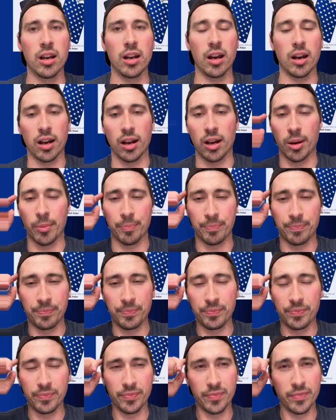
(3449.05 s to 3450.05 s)

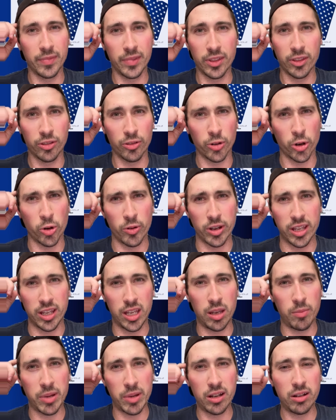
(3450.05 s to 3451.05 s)
through
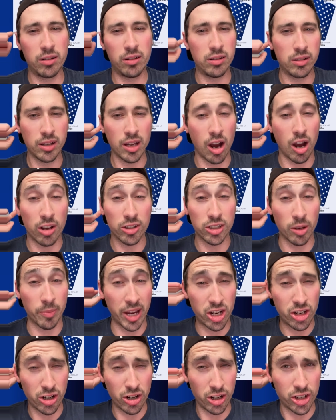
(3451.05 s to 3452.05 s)
email, also
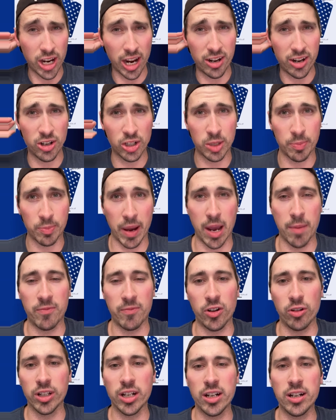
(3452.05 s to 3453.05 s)
make sure to check your spam
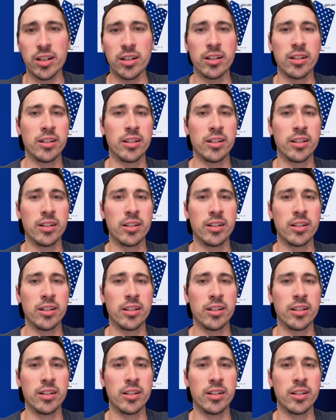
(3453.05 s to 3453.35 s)
folder.